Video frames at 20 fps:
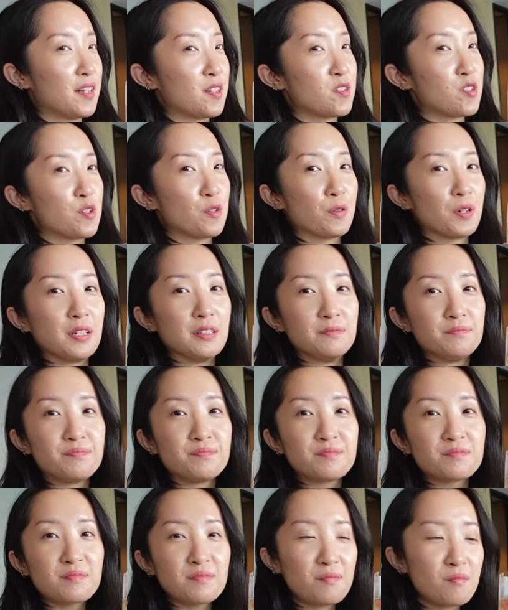that's so good.
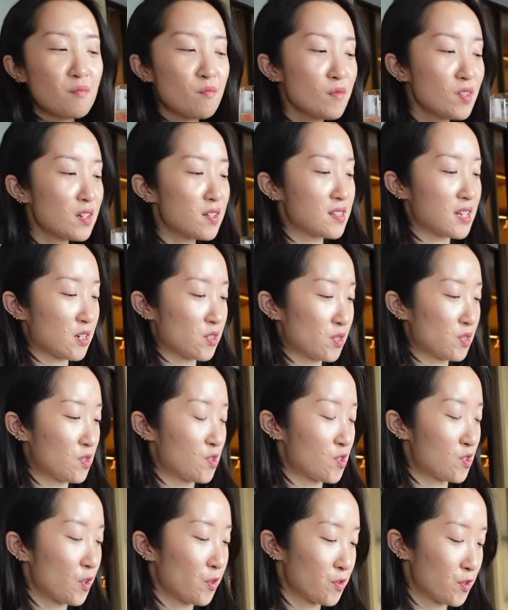It's actually
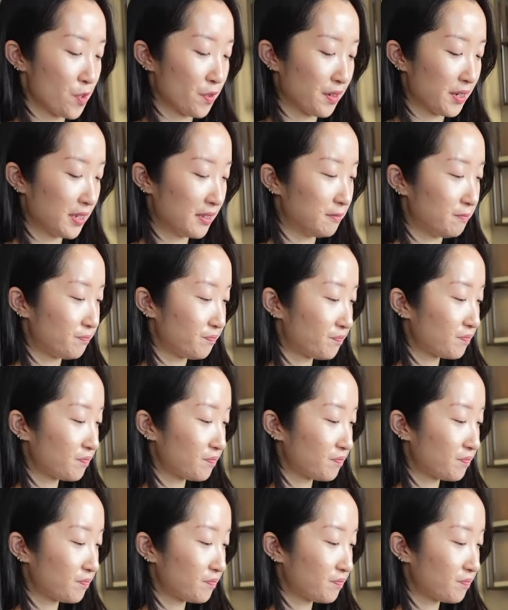so, so good.